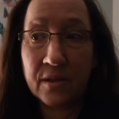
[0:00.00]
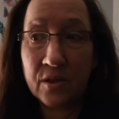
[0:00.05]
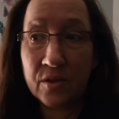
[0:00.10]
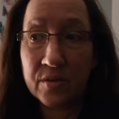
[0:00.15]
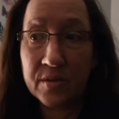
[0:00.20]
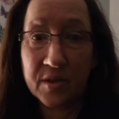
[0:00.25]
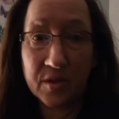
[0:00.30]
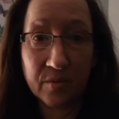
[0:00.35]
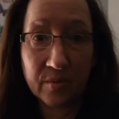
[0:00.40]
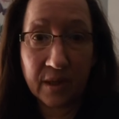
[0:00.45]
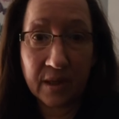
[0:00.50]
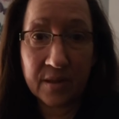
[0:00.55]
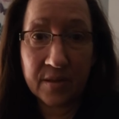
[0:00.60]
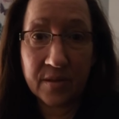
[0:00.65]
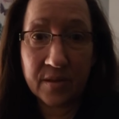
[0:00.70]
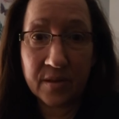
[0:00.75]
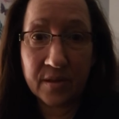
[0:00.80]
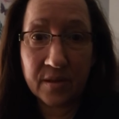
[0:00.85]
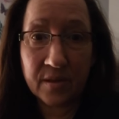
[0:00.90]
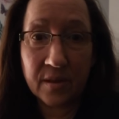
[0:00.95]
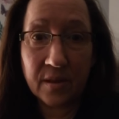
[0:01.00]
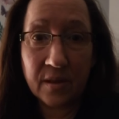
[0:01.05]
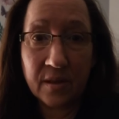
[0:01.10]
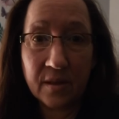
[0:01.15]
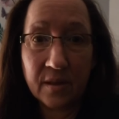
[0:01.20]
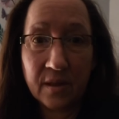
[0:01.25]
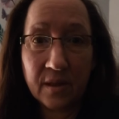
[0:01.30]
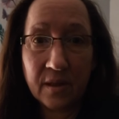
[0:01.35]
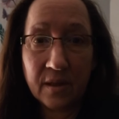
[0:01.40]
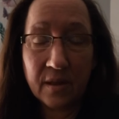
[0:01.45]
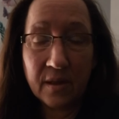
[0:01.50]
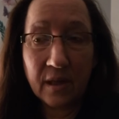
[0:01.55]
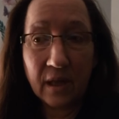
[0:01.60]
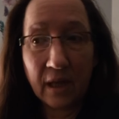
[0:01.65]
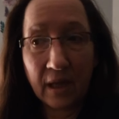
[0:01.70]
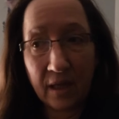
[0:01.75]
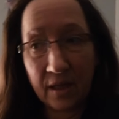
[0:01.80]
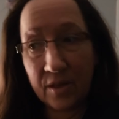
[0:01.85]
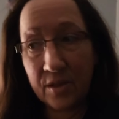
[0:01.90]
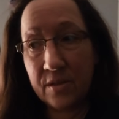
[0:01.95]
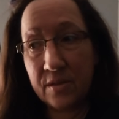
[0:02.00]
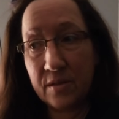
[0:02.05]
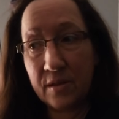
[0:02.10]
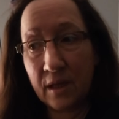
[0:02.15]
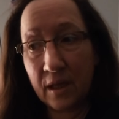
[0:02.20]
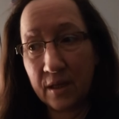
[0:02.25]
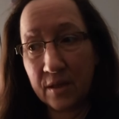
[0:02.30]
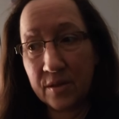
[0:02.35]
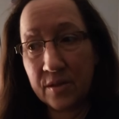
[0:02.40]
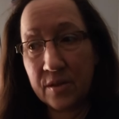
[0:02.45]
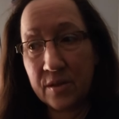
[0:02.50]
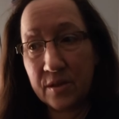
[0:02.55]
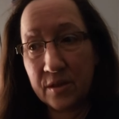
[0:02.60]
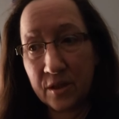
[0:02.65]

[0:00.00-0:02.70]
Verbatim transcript: you surrender and and